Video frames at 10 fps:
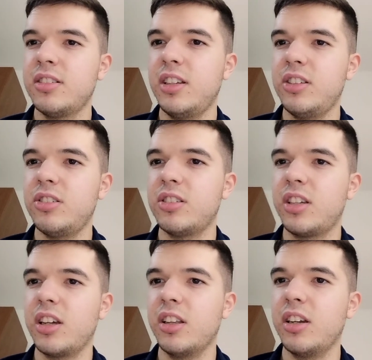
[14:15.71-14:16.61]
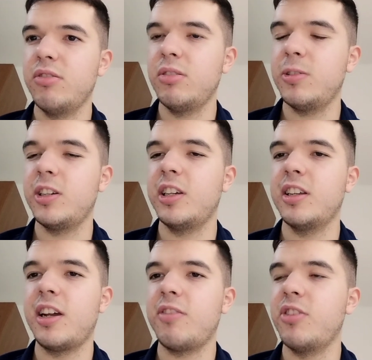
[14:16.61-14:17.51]
Let's just kill everybody
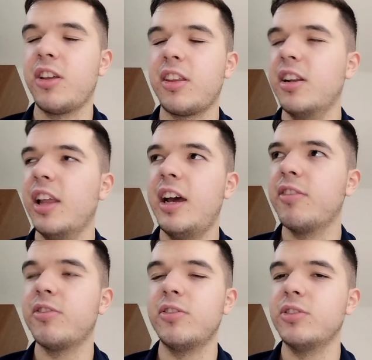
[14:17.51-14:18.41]
and have nothing left.